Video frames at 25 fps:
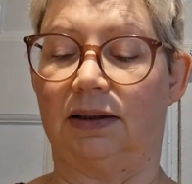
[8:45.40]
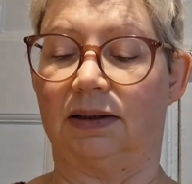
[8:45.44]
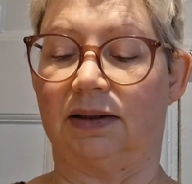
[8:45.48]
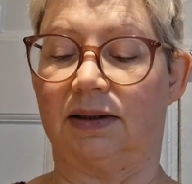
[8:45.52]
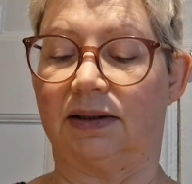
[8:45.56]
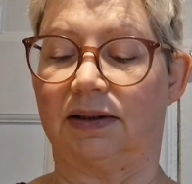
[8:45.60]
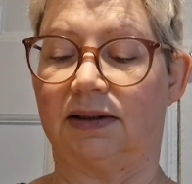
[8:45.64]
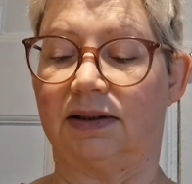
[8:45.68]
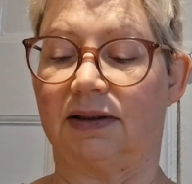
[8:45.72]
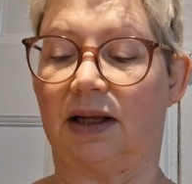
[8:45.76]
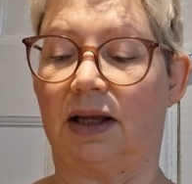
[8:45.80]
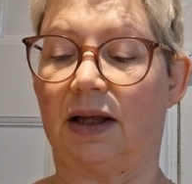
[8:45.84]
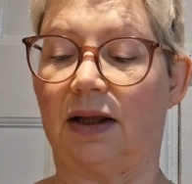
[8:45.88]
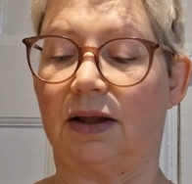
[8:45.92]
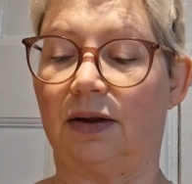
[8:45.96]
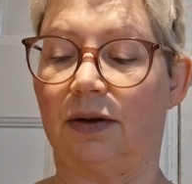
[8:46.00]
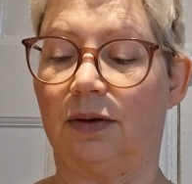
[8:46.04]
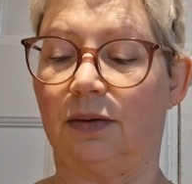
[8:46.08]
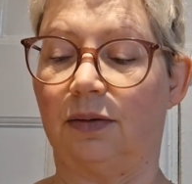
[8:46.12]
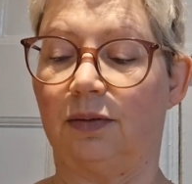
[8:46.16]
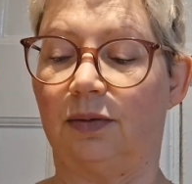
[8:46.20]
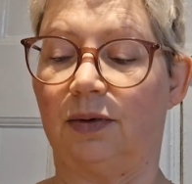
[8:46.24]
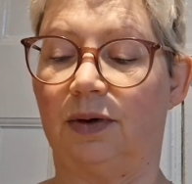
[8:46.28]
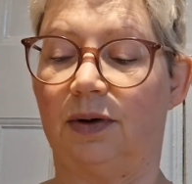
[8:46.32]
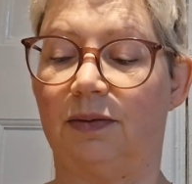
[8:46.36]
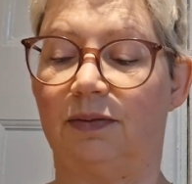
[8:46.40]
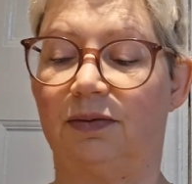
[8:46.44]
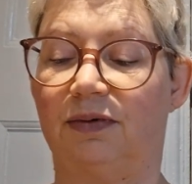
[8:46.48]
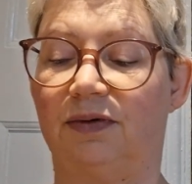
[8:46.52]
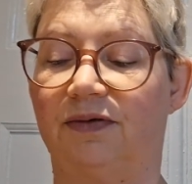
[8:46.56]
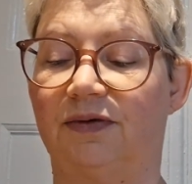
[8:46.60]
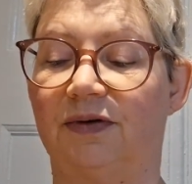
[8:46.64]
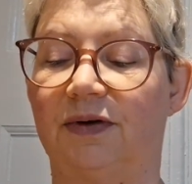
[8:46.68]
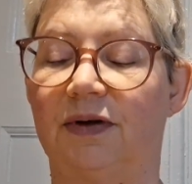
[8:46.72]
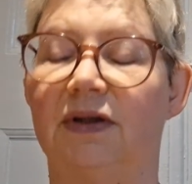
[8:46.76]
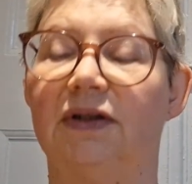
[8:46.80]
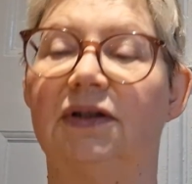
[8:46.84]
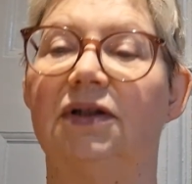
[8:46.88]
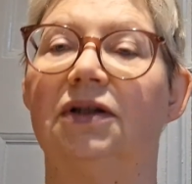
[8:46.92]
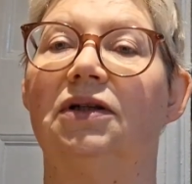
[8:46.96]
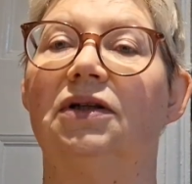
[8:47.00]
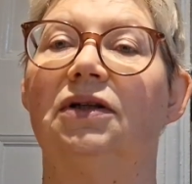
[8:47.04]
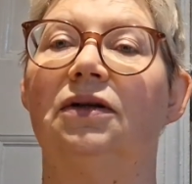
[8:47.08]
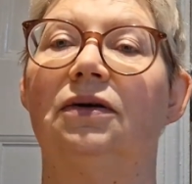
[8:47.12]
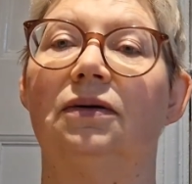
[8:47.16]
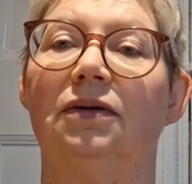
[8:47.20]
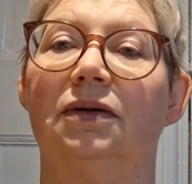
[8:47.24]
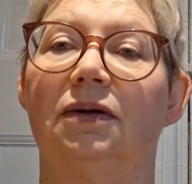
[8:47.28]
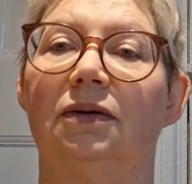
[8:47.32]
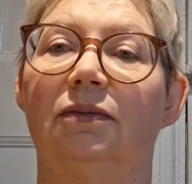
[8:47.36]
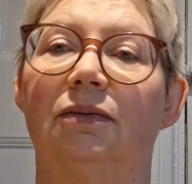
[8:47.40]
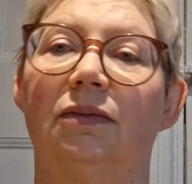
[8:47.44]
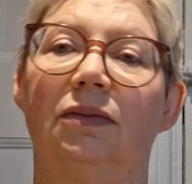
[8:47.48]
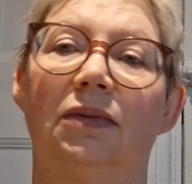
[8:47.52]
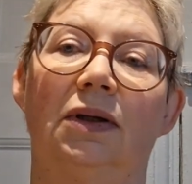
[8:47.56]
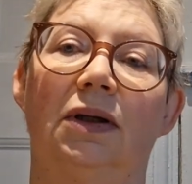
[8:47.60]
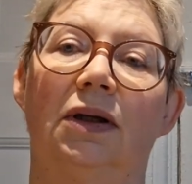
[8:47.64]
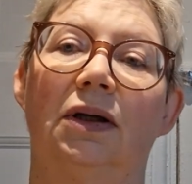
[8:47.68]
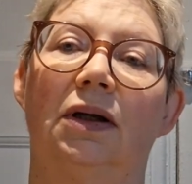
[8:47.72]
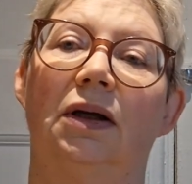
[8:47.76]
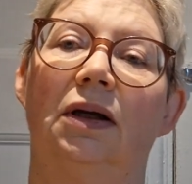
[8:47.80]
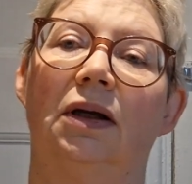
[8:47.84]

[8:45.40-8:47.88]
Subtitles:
So we prefer to do them